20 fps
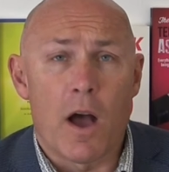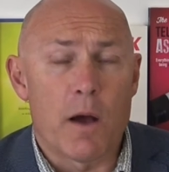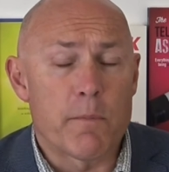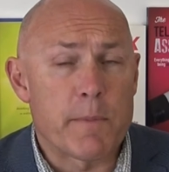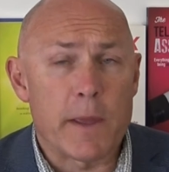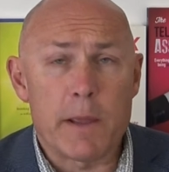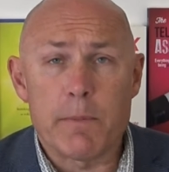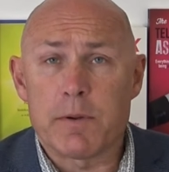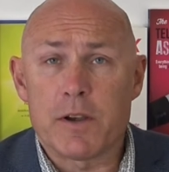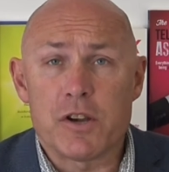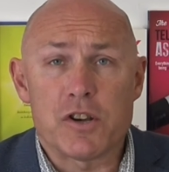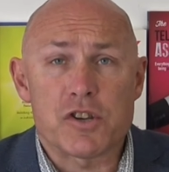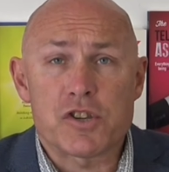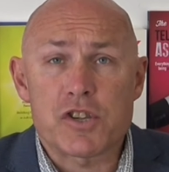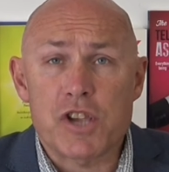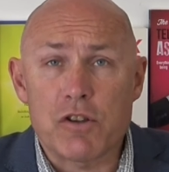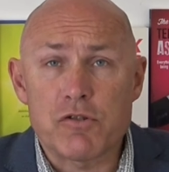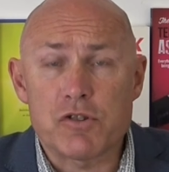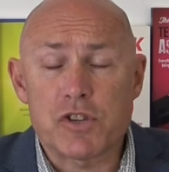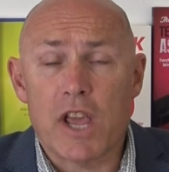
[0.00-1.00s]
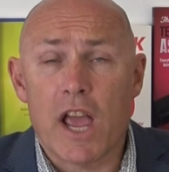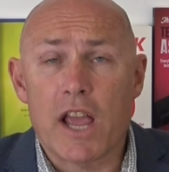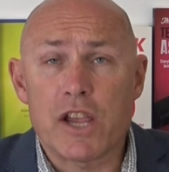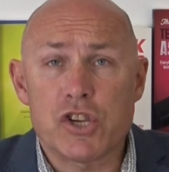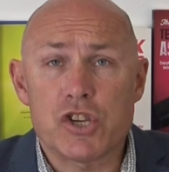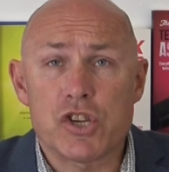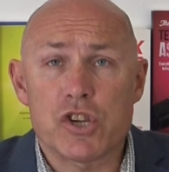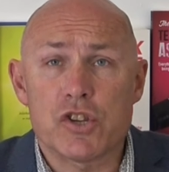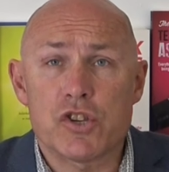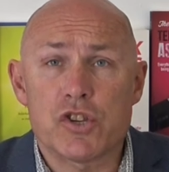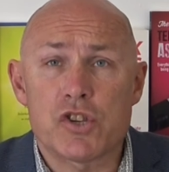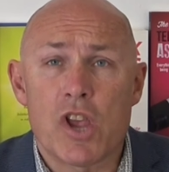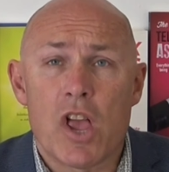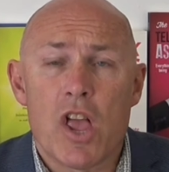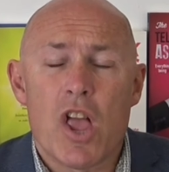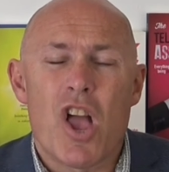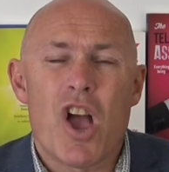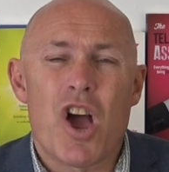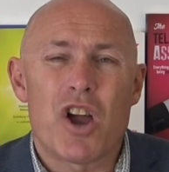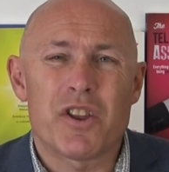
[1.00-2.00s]
people in associations,
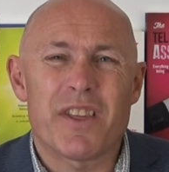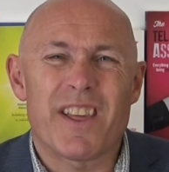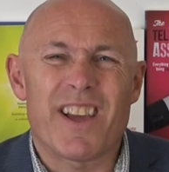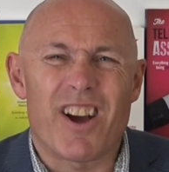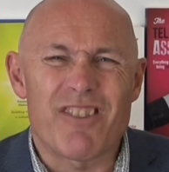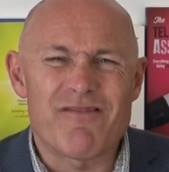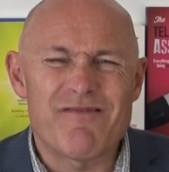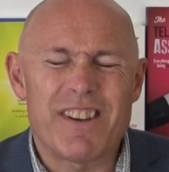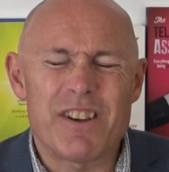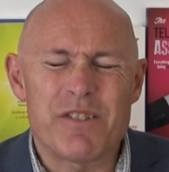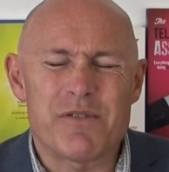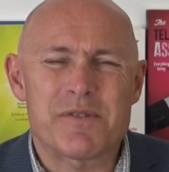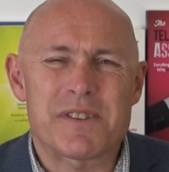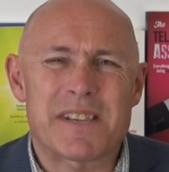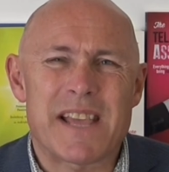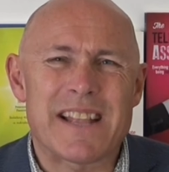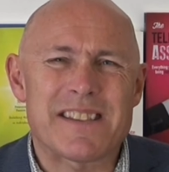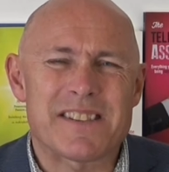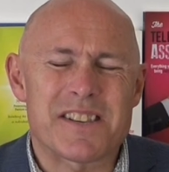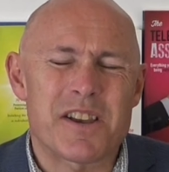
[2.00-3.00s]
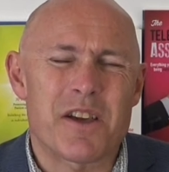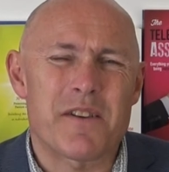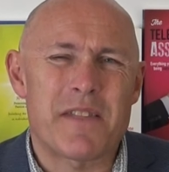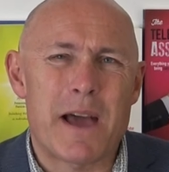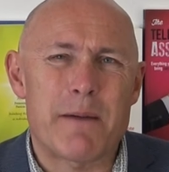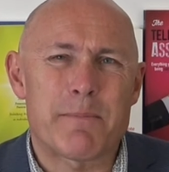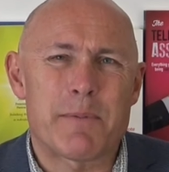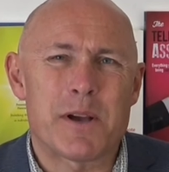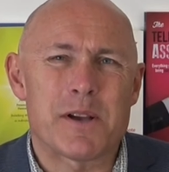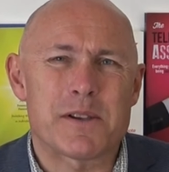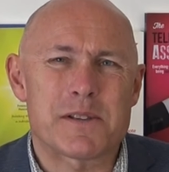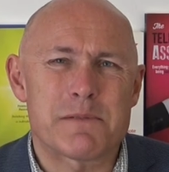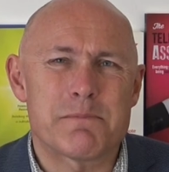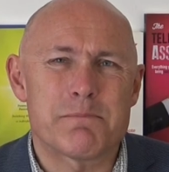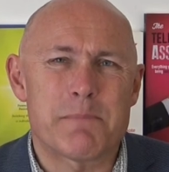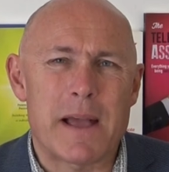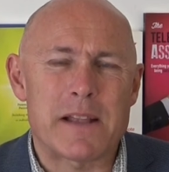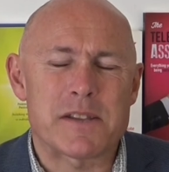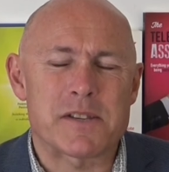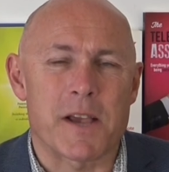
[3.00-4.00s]
and you think, I really ought to get to know that person
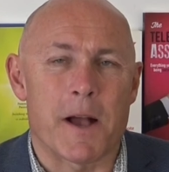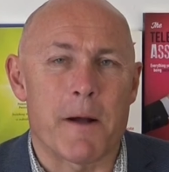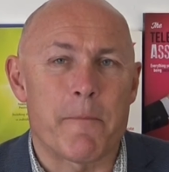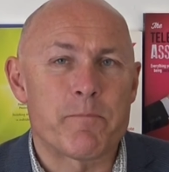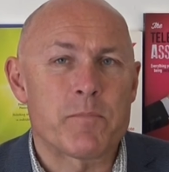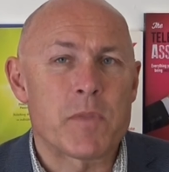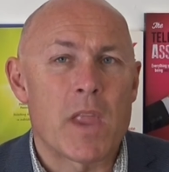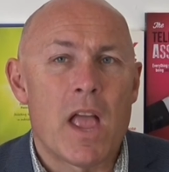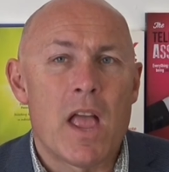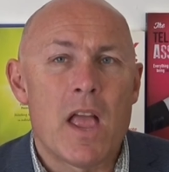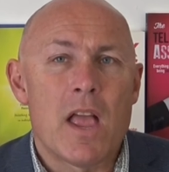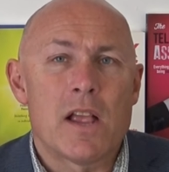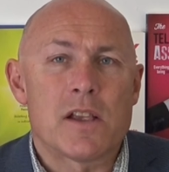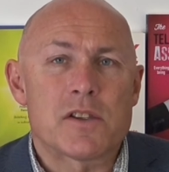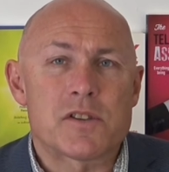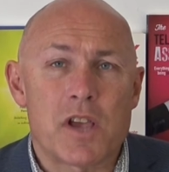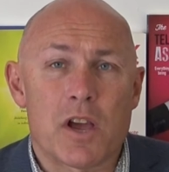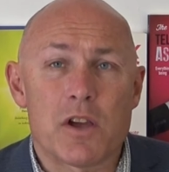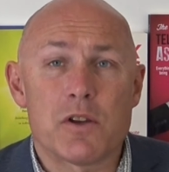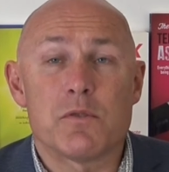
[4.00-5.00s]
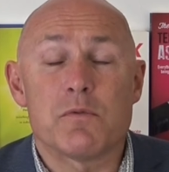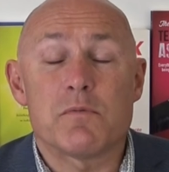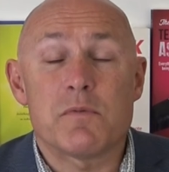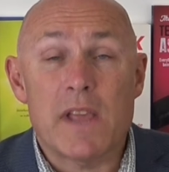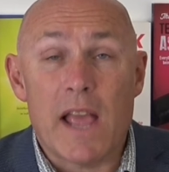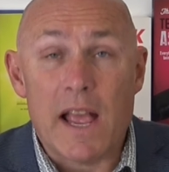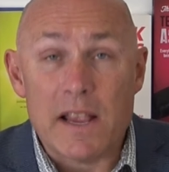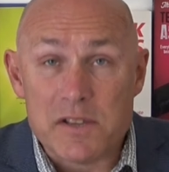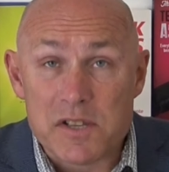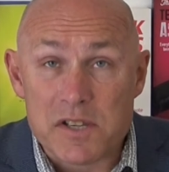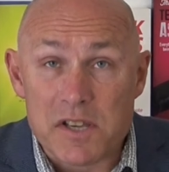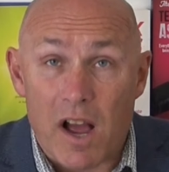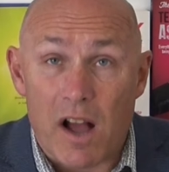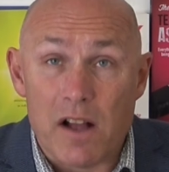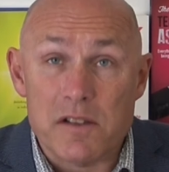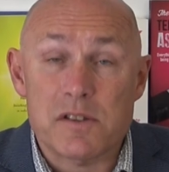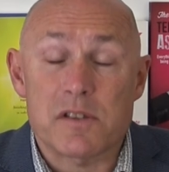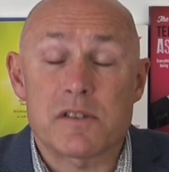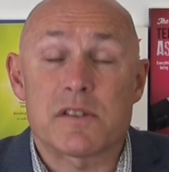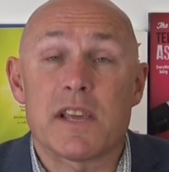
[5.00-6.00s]
better. So
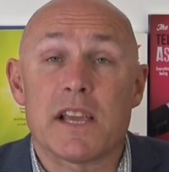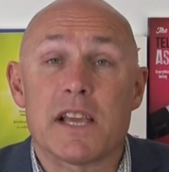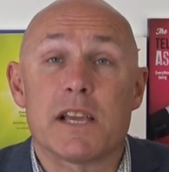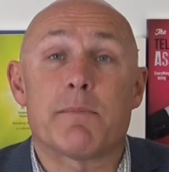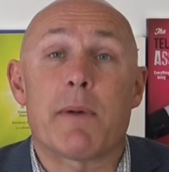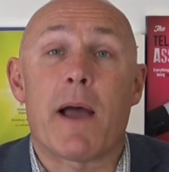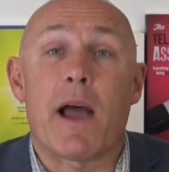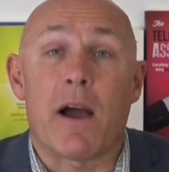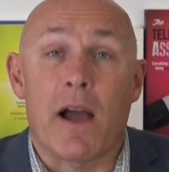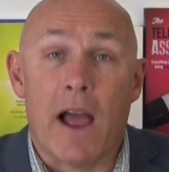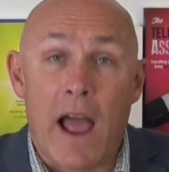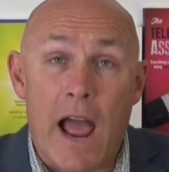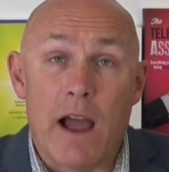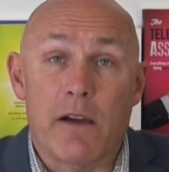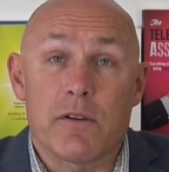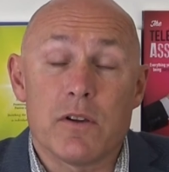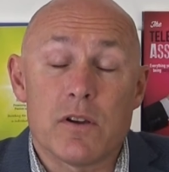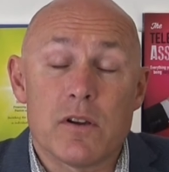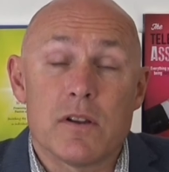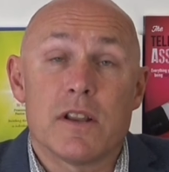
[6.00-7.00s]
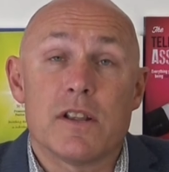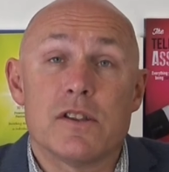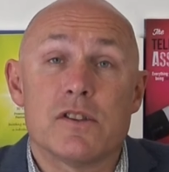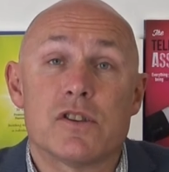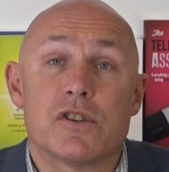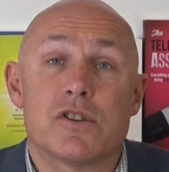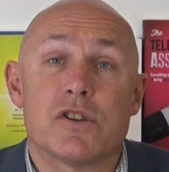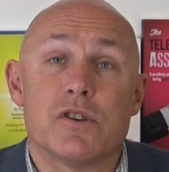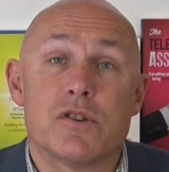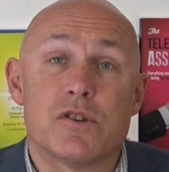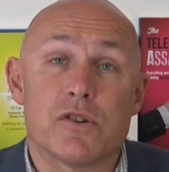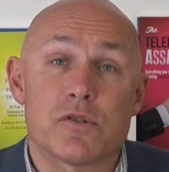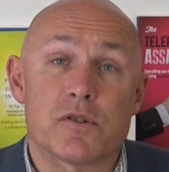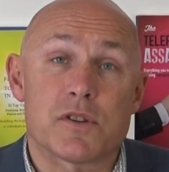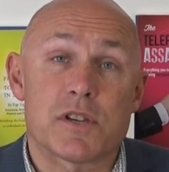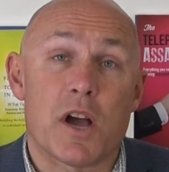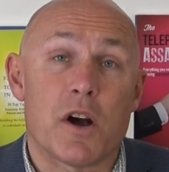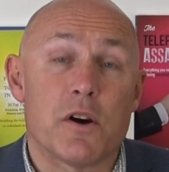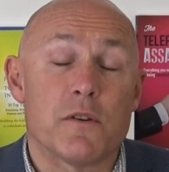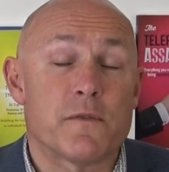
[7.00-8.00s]
start to think about how you can introduce
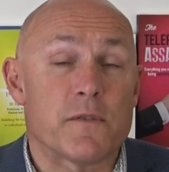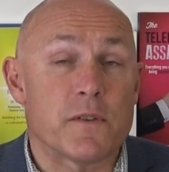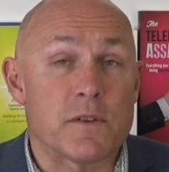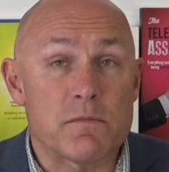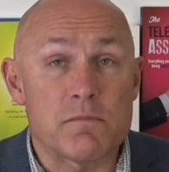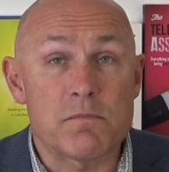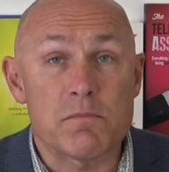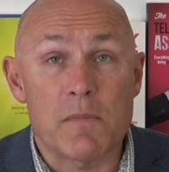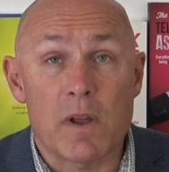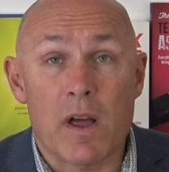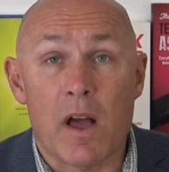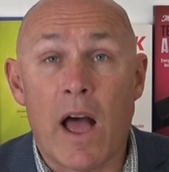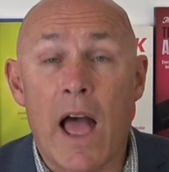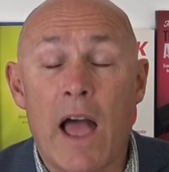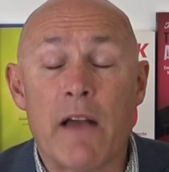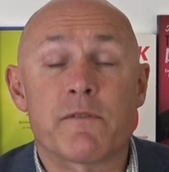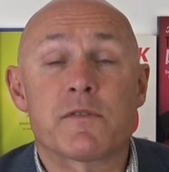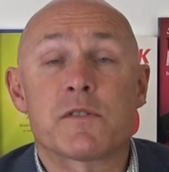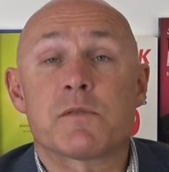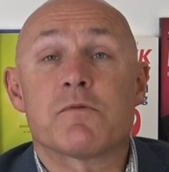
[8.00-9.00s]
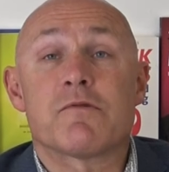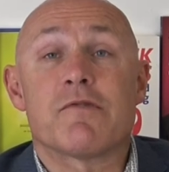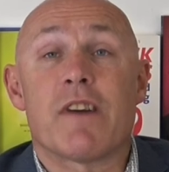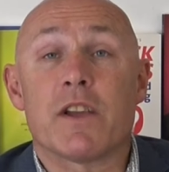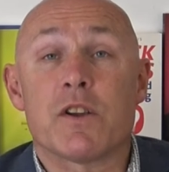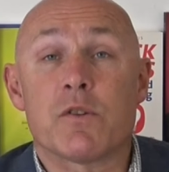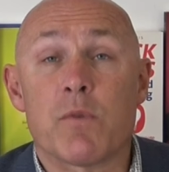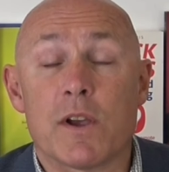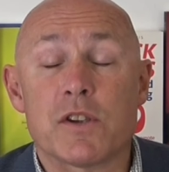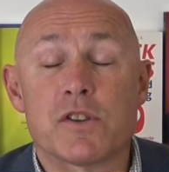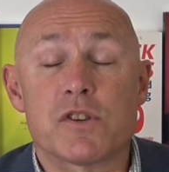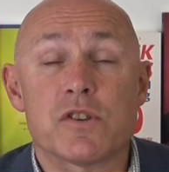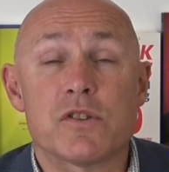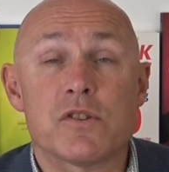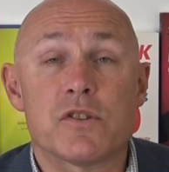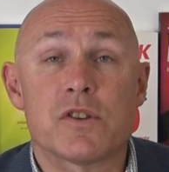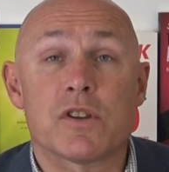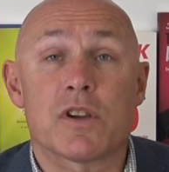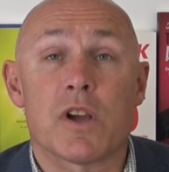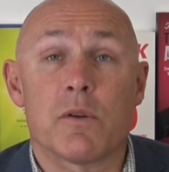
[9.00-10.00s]
yourself and have some great
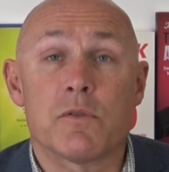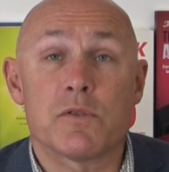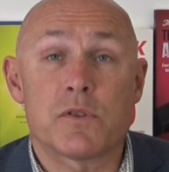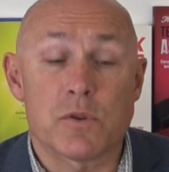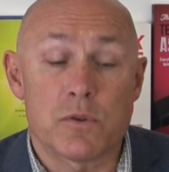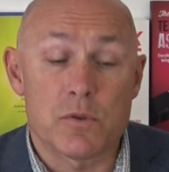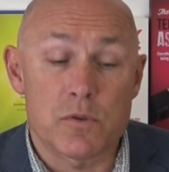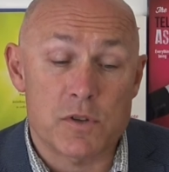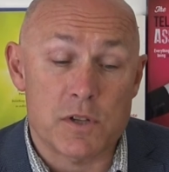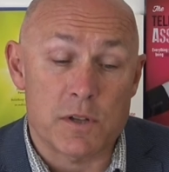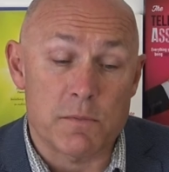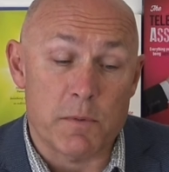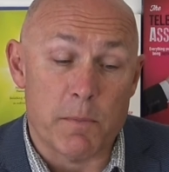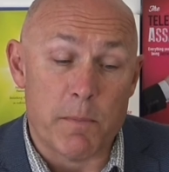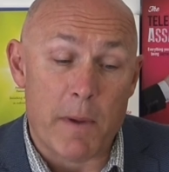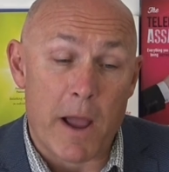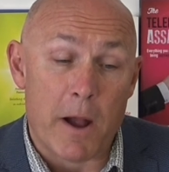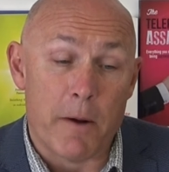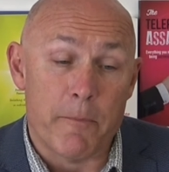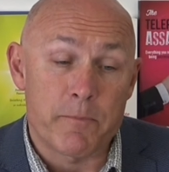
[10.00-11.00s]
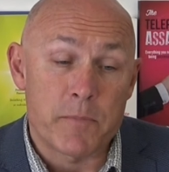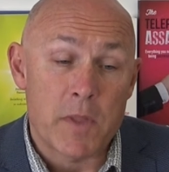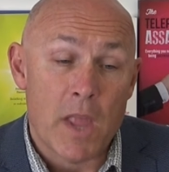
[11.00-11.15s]
questions to go and talk to them about.